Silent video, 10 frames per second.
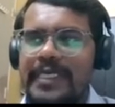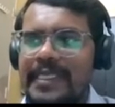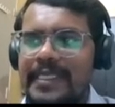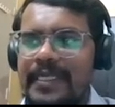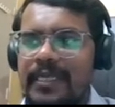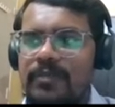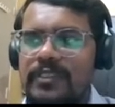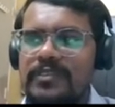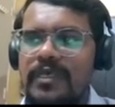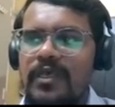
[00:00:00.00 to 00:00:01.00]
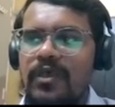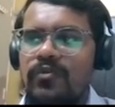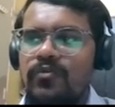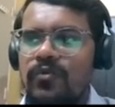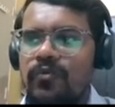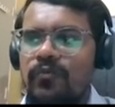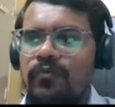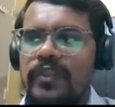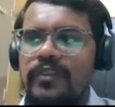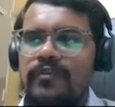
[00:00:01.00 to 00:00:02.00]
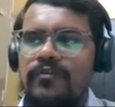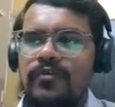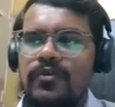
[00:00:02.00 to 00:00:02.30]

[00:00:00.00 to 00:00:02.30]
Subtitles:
retry means, so when this